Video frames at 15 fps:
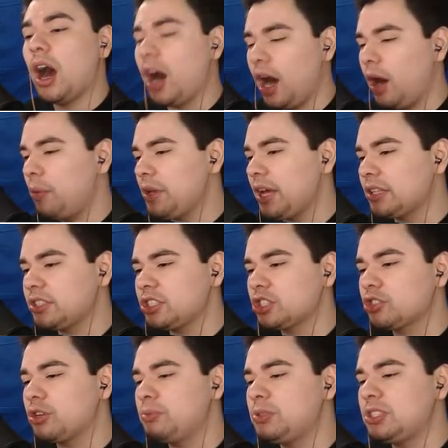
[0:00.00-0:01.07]
Oh, we got the
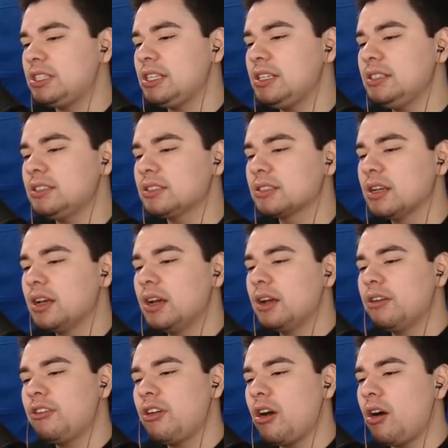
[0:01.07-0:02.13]
script C's.
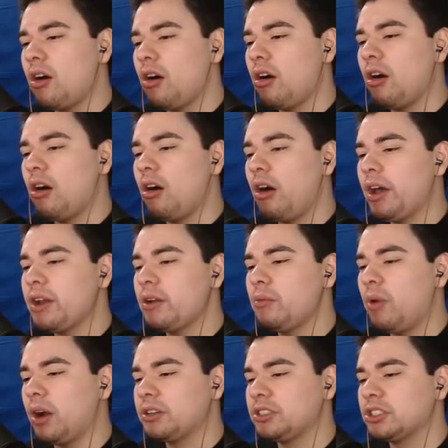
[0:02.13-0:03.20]
No, I
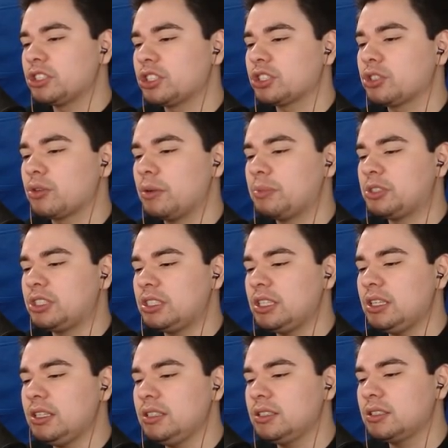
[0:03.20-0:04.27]
didn't want this script
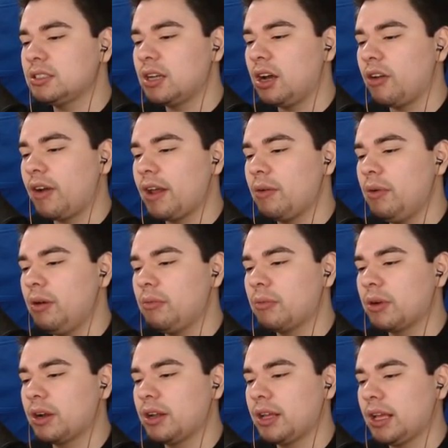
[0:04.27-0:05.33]
C's. All right, well,
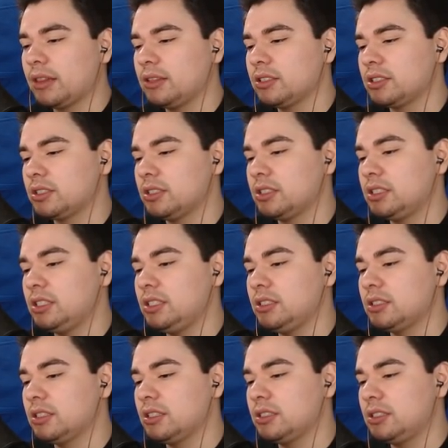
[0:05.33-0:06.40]
we're gonna get this, the
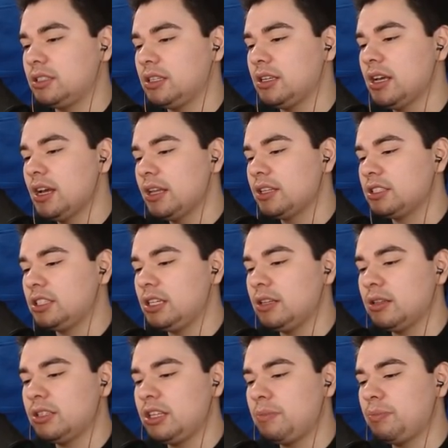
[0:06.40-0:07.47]
C's to the sea, the sea,
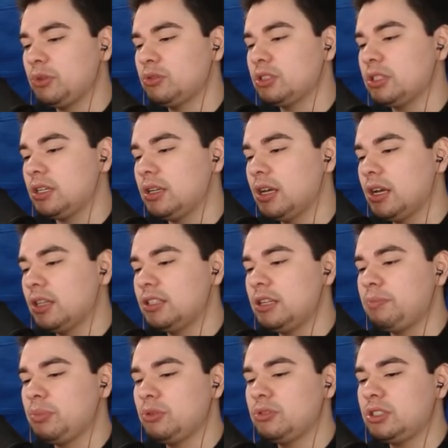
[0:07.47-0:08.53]
the deep blue sea, the
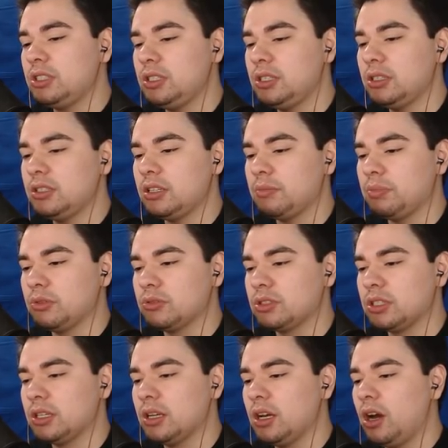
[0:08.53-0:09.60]
deep blue sea, the deep blue
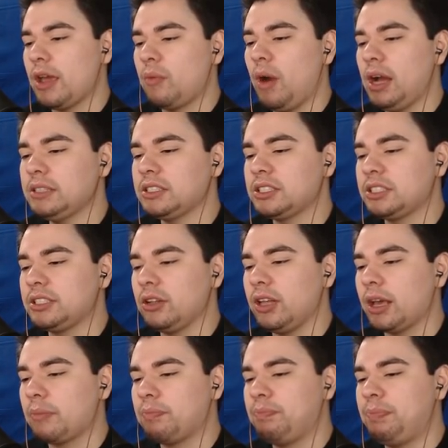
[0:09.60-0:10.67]
sea. Hey, why is it still
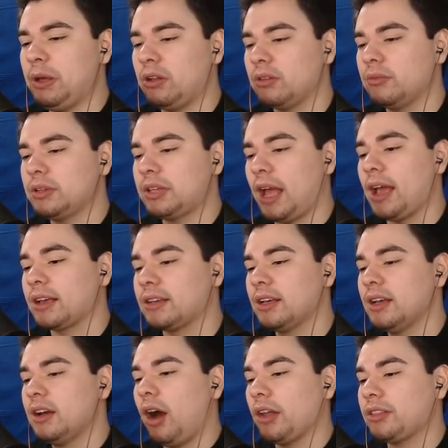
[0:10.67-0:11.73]
like built? What the
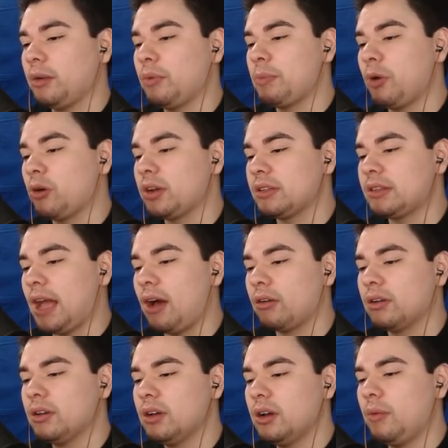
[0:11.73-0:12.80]
heck? I thought we broke it
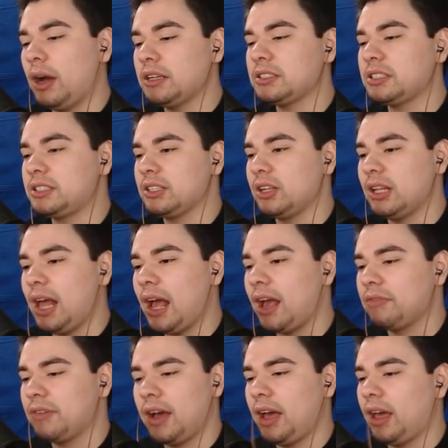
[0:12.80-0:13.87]
down. Why is it still
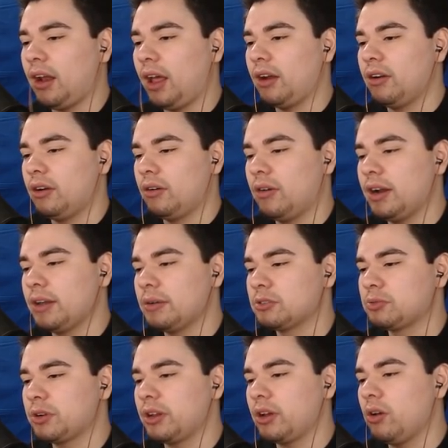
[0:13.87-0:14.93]
alive? I don't know.
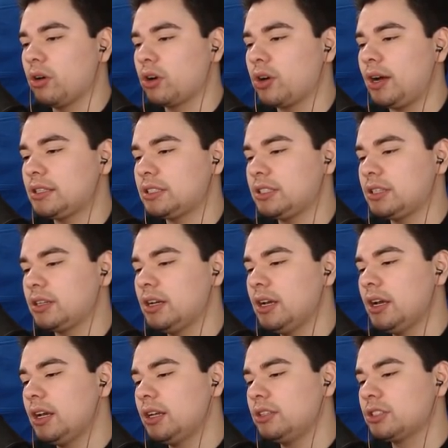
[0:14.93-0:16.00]
Anyways, we're gonna go across here,
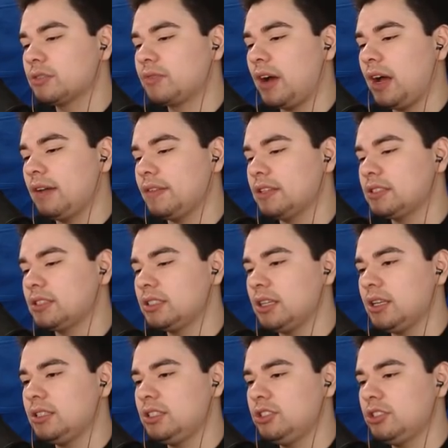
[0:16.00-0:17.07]
survive this
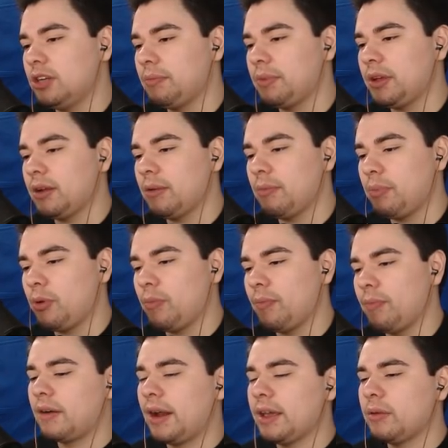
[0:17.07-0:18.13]
easy jump here. Boom.
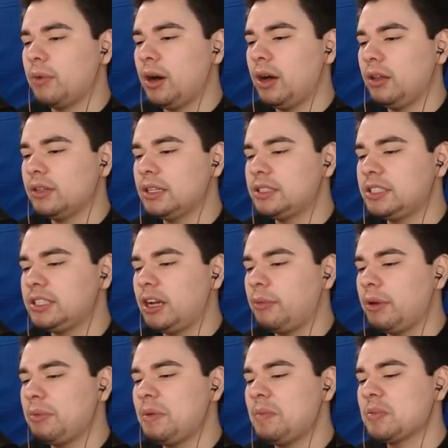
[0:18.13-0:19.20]
All right, well, let's see
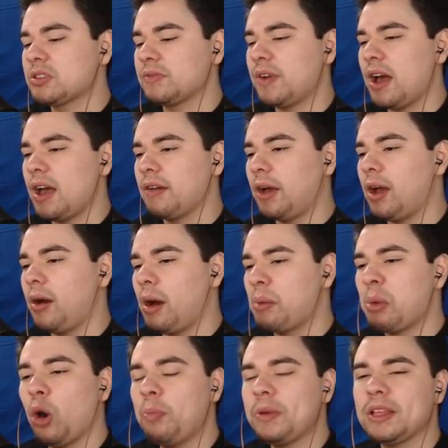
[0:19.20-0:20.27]
how many people survive.
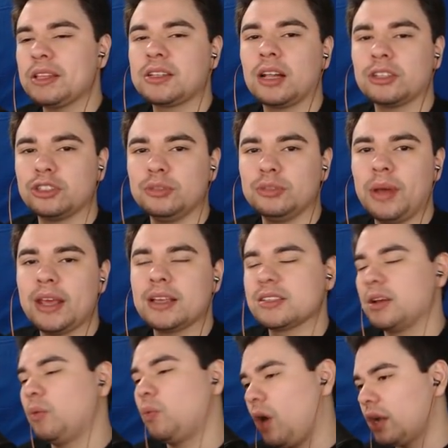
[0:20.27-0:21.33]
I'm hoping it's not too many
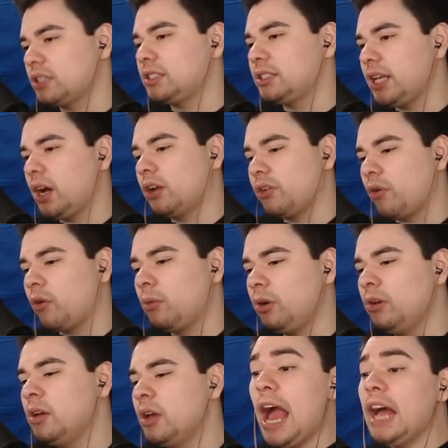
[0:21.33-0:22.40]
because I want to stay on a
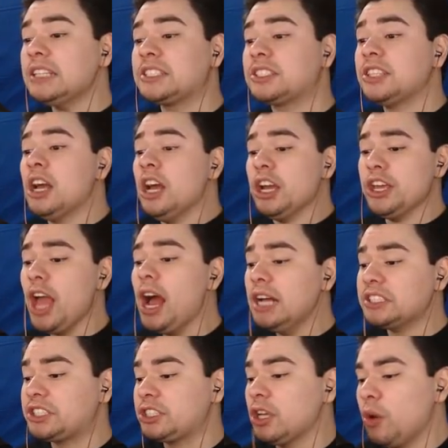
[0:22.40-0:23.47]
normal. Yes,
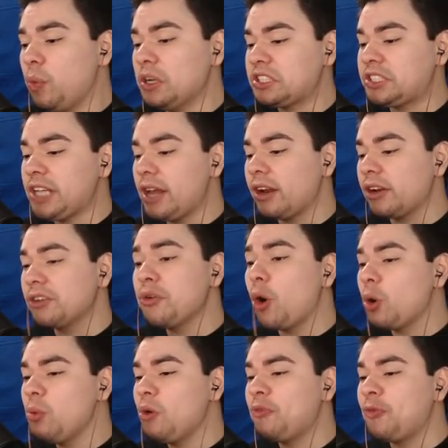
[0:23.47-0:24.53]
yes, we stayed on a
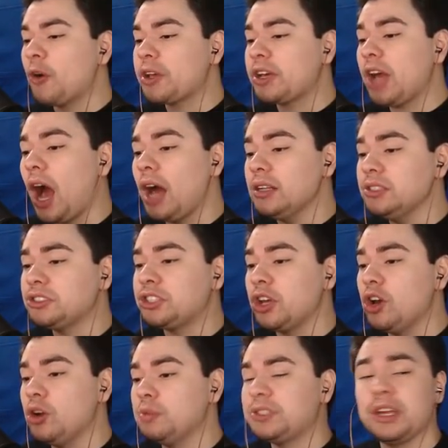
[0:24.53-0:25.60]
normal. Forgotten
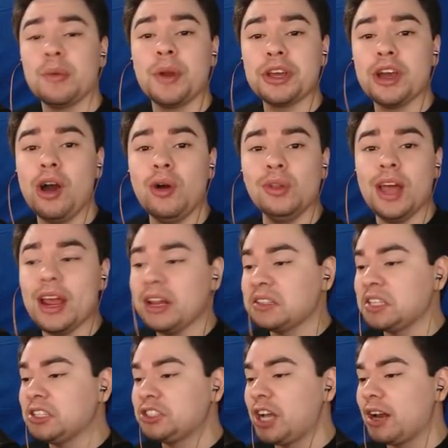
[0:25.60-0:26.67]
Tombs, here we go,
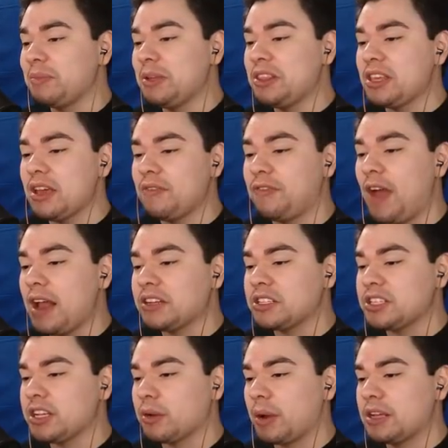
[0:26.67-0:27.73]
ladies and gentlemen, the event
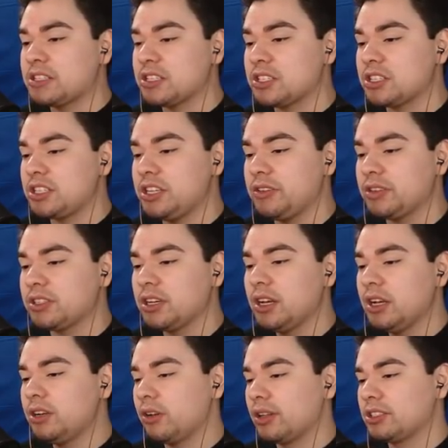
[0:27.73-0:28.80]
is here. Wait, is this the secret?
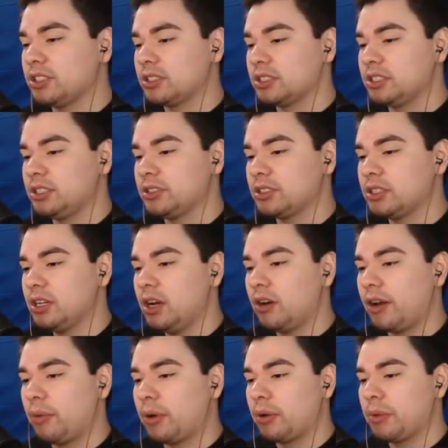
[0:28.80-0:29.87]
No, that's not the secret.
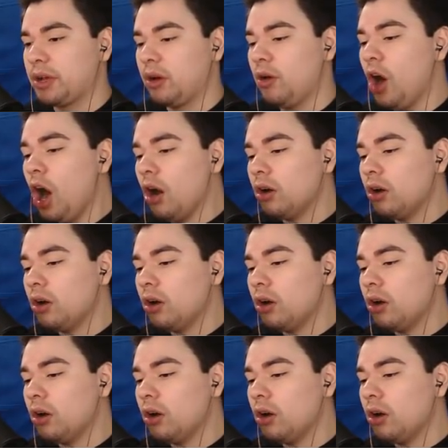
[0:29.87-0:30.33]
All right, where do we go?